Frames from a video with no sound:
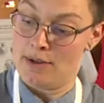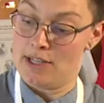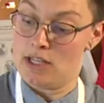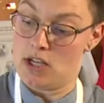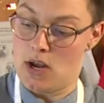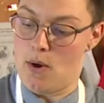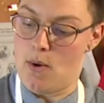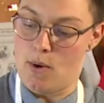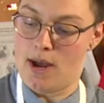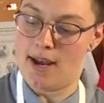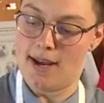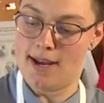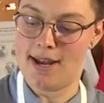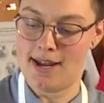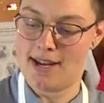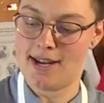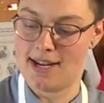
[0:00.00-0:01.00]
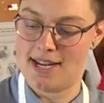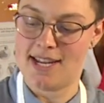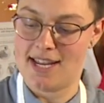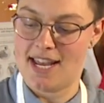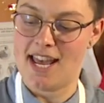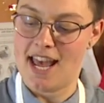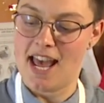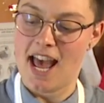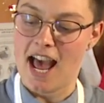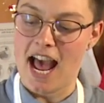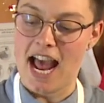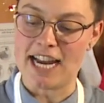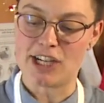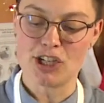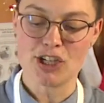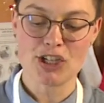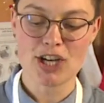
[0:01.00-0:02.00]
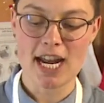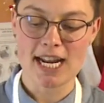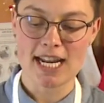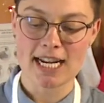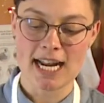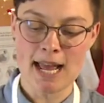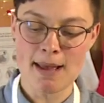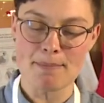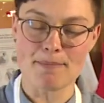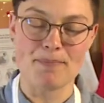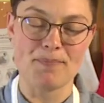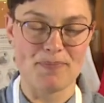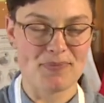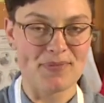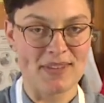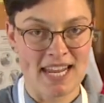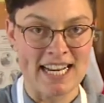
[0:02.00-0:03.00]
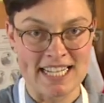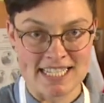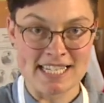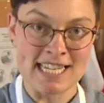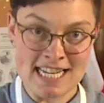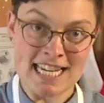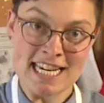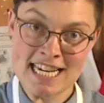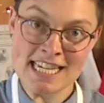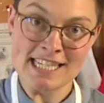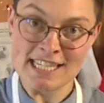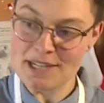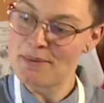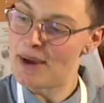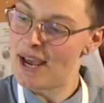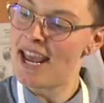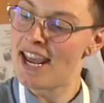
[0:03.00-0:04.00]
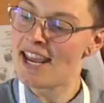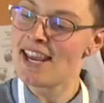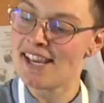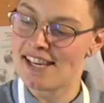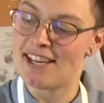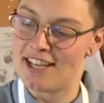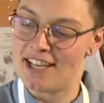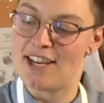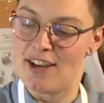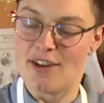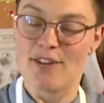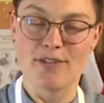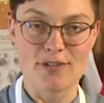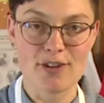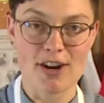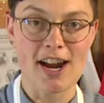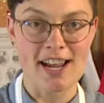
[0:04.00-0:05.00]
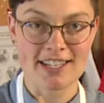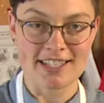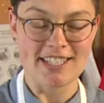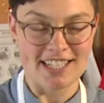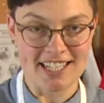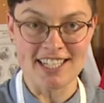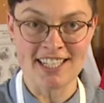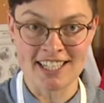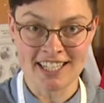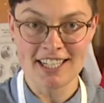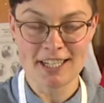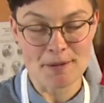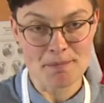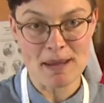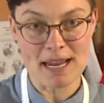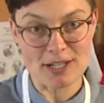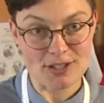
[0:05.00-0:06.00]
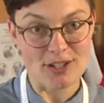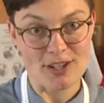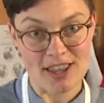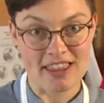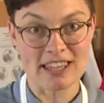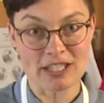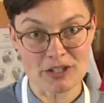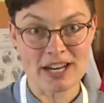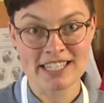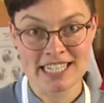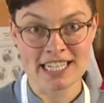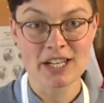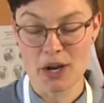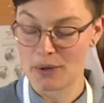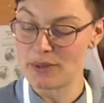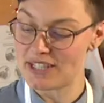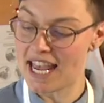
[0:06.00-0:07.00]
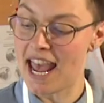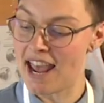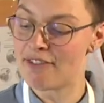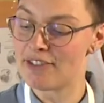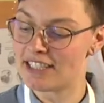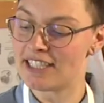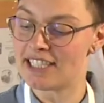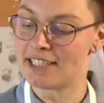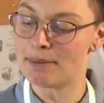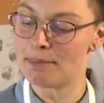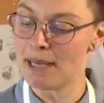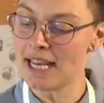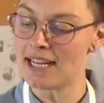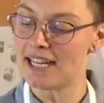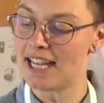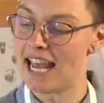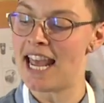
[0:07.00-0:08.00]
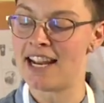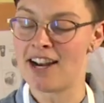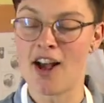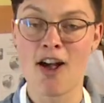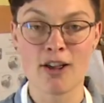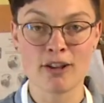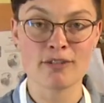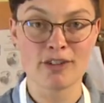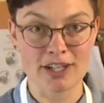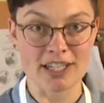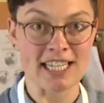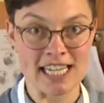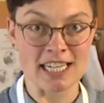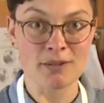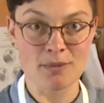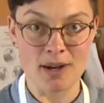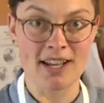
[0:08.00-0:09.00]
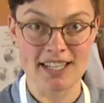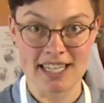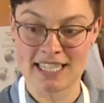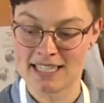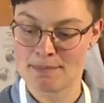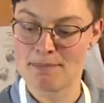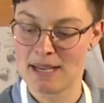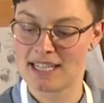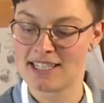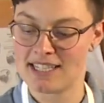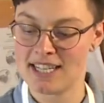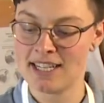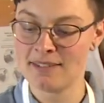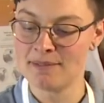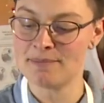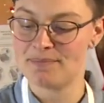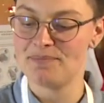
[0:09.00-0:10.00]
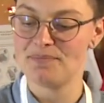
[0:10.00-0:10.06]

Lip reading: So I shake it up, and it's an easy way for us to make sure that the dressing coats every little bit and all of our quinoa gets mixed in.